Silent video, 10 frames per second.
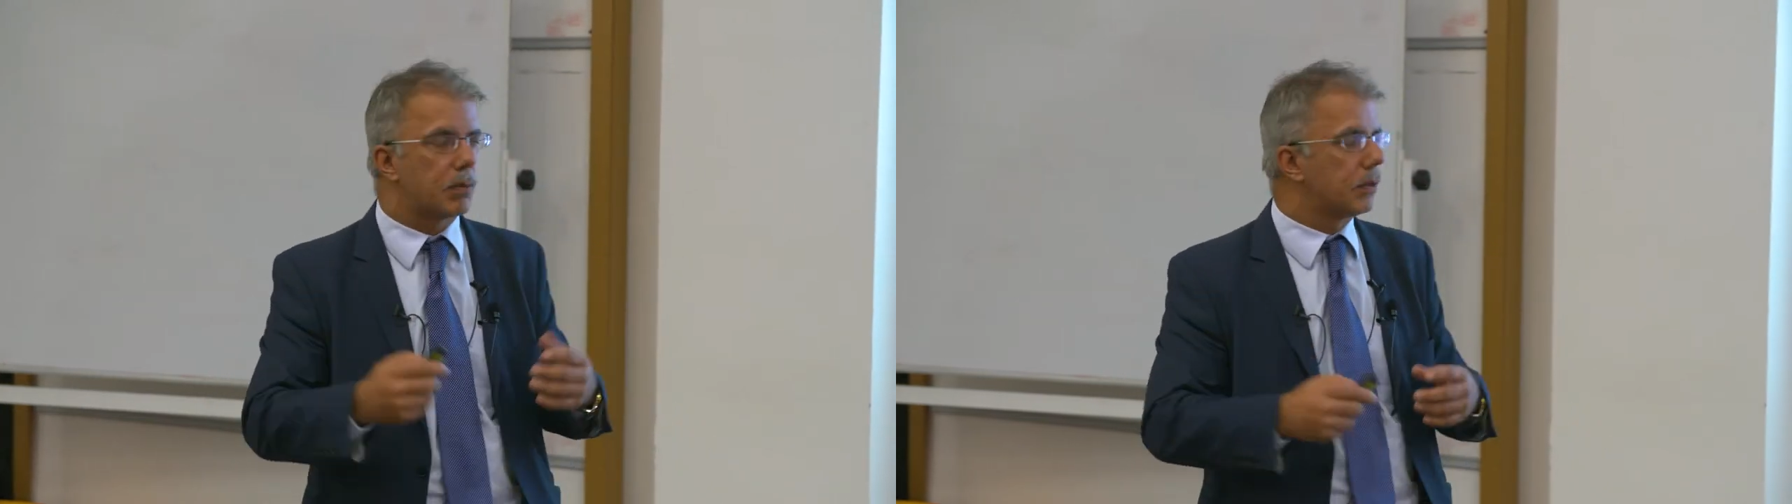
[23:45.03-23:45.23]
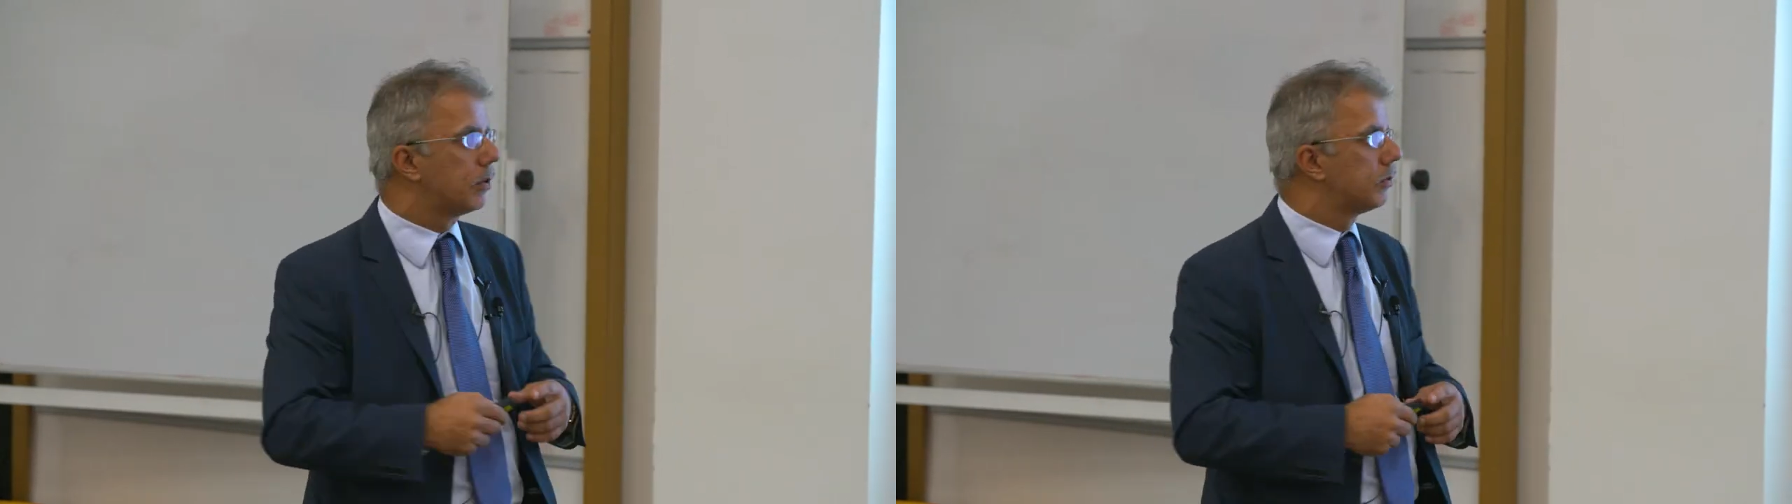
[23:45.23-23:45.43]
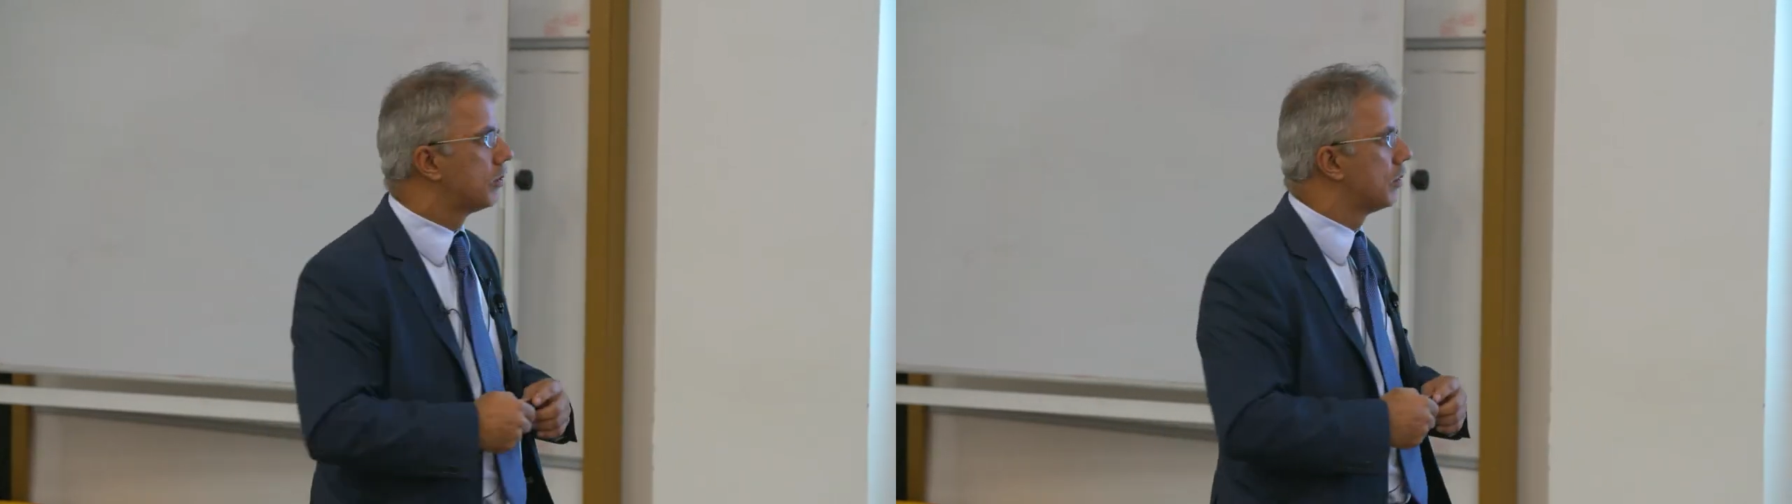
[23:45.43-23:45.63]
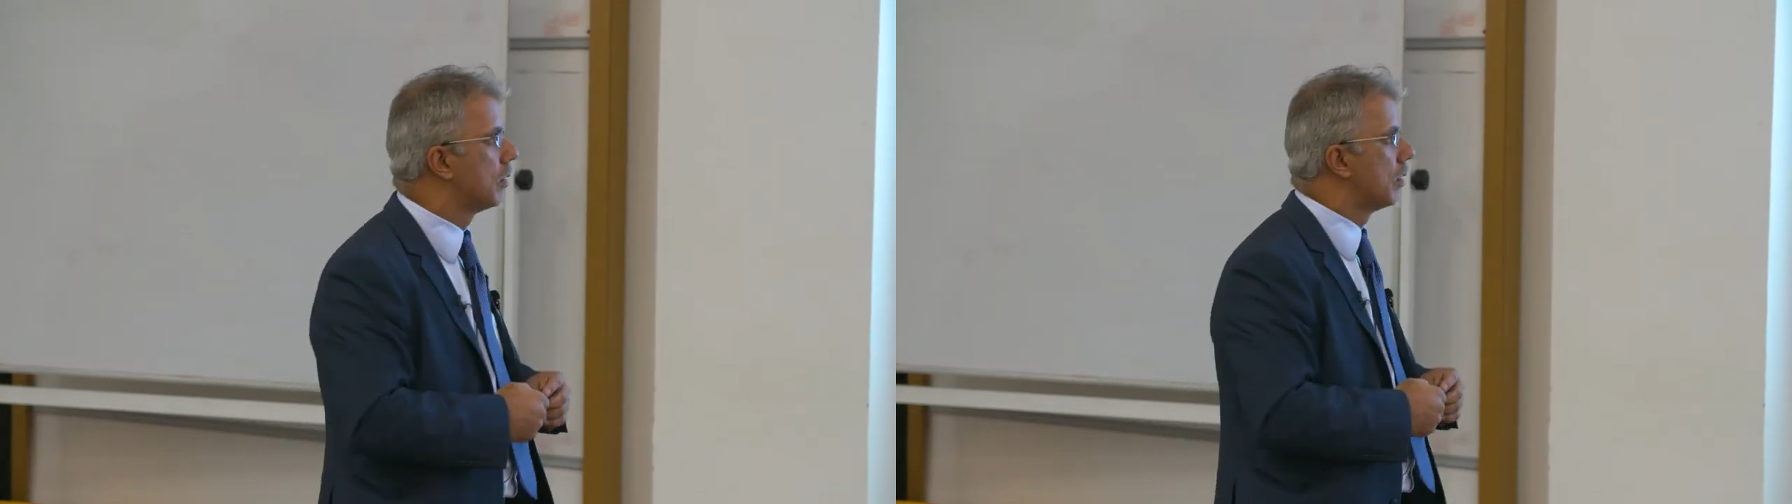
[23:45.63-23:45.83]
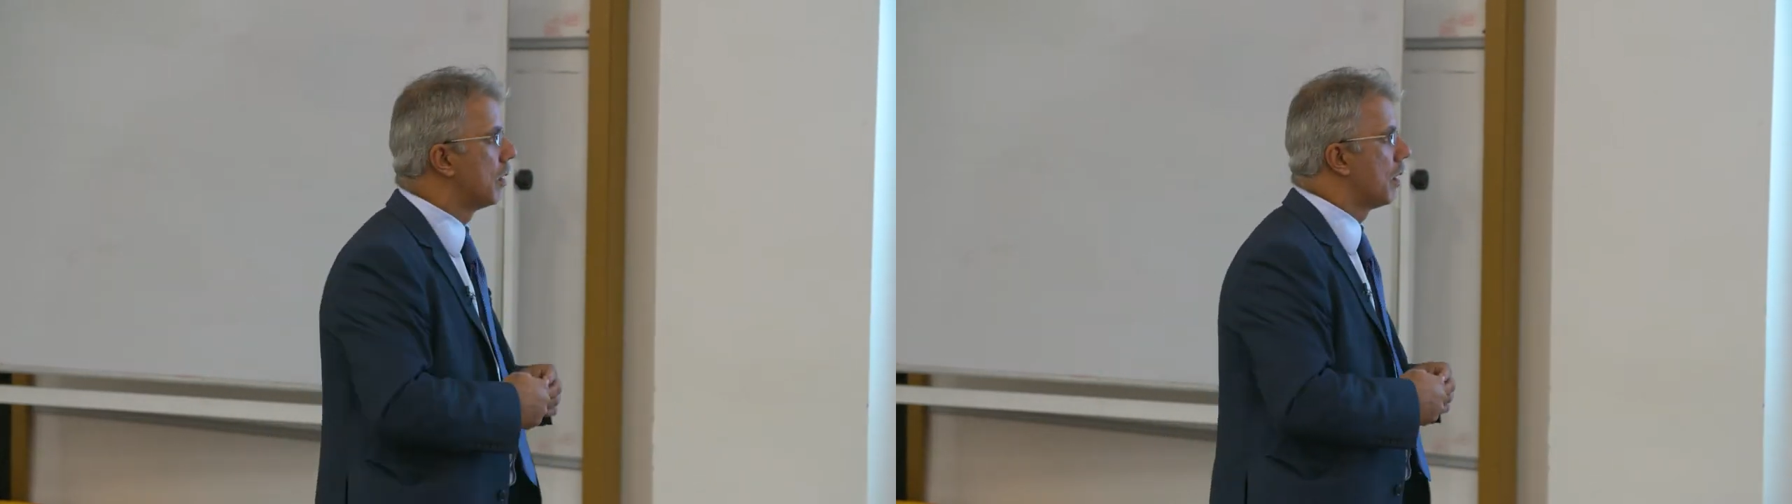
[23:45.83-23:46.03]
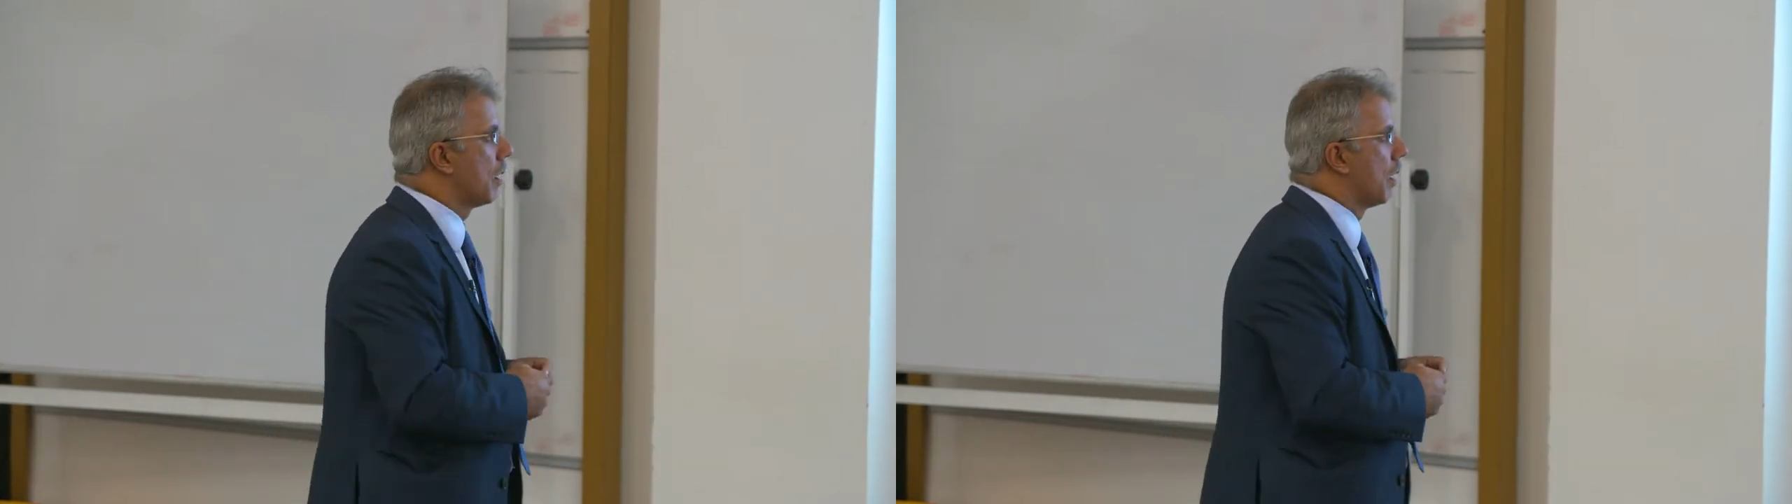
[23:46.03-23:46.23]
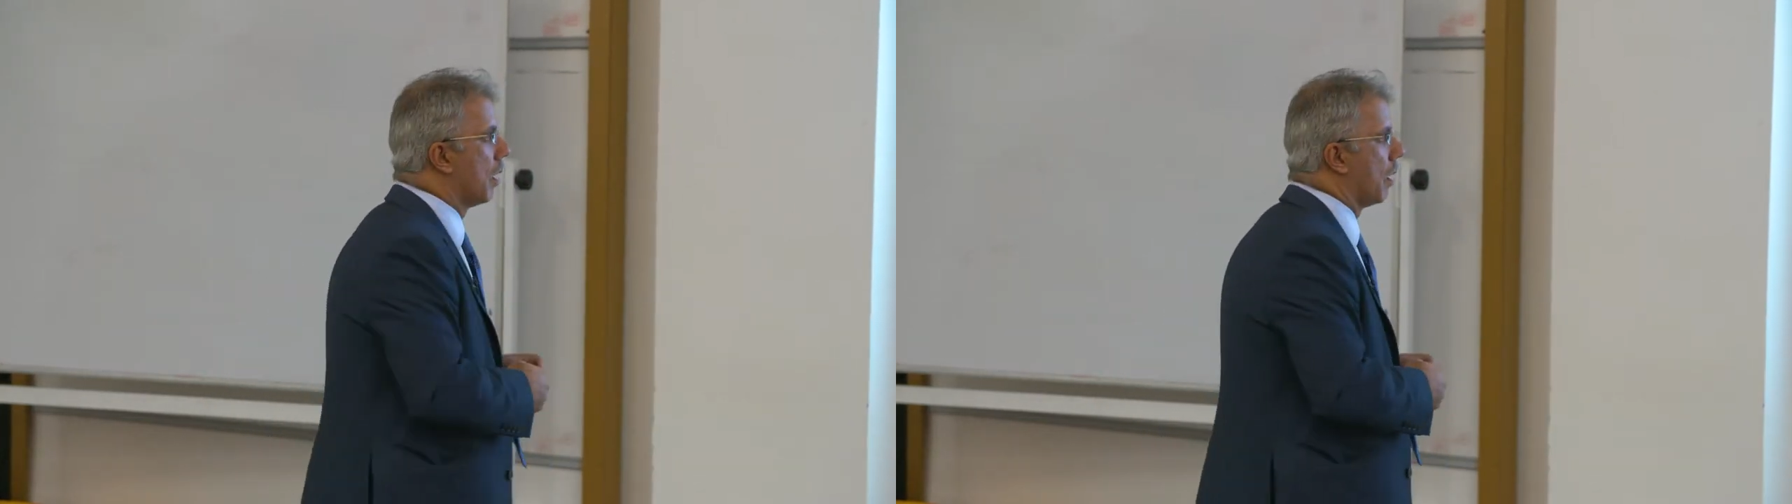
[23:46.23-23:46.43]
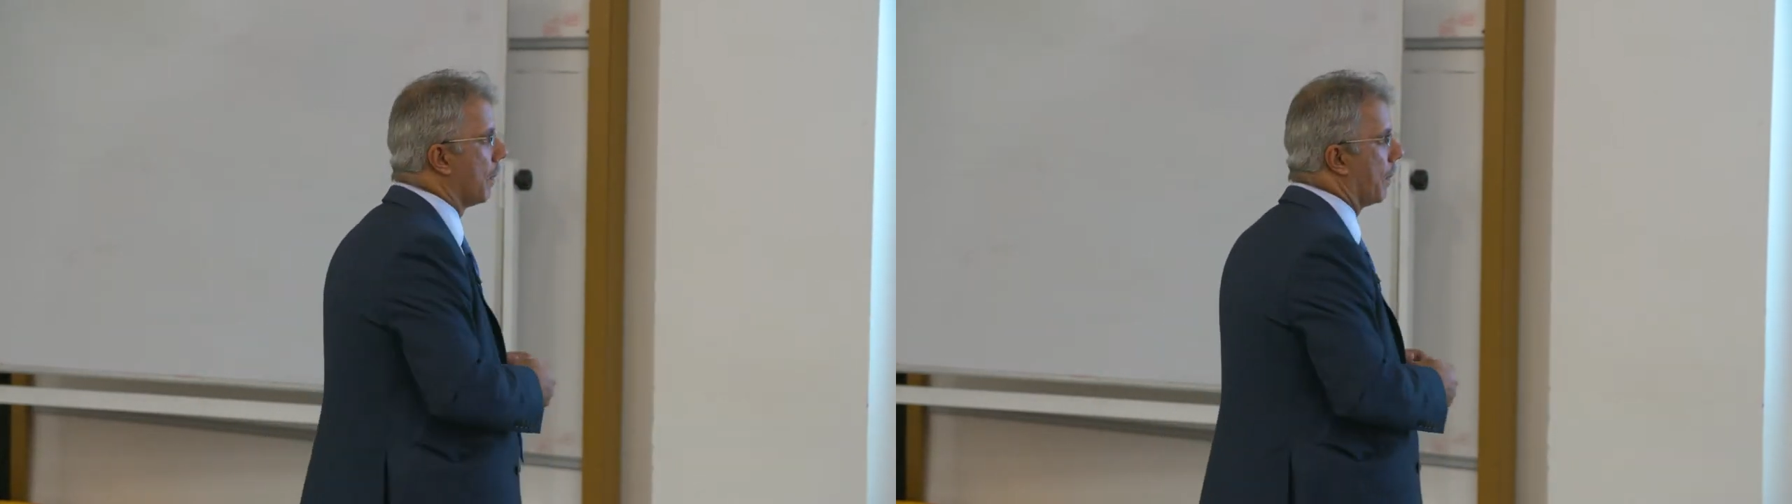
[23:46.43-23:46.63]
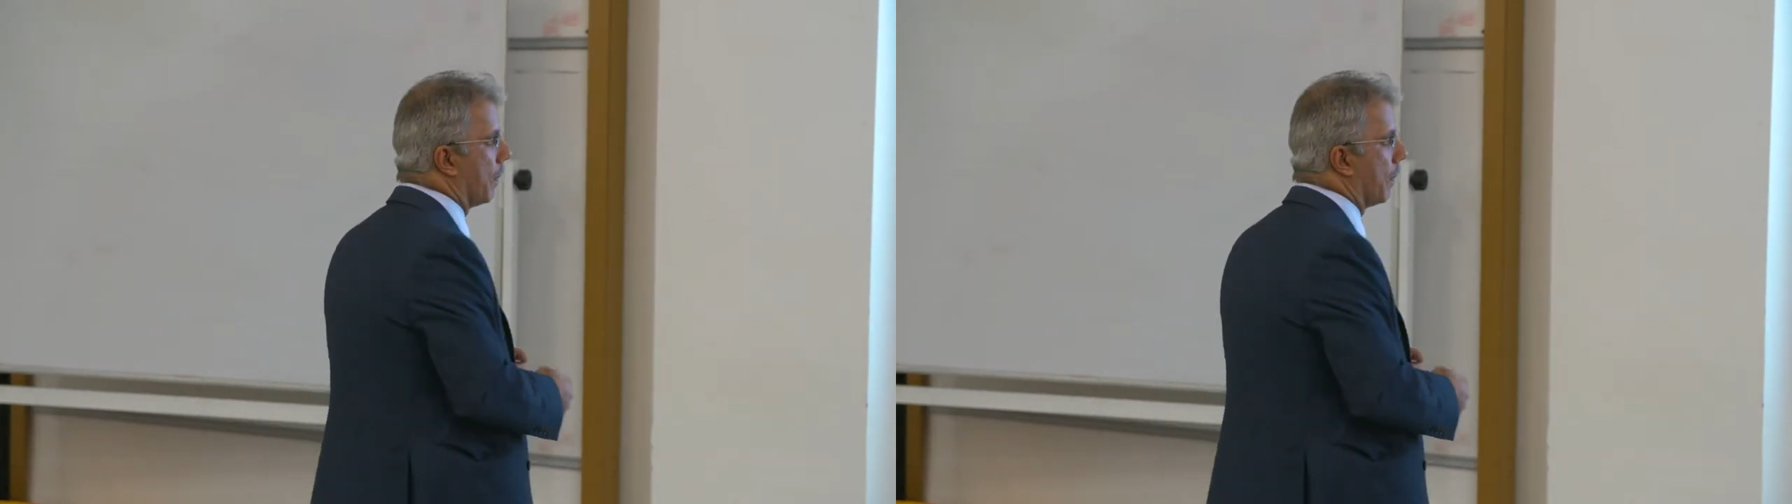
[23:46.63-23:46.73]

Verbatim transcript: some of those uh, uh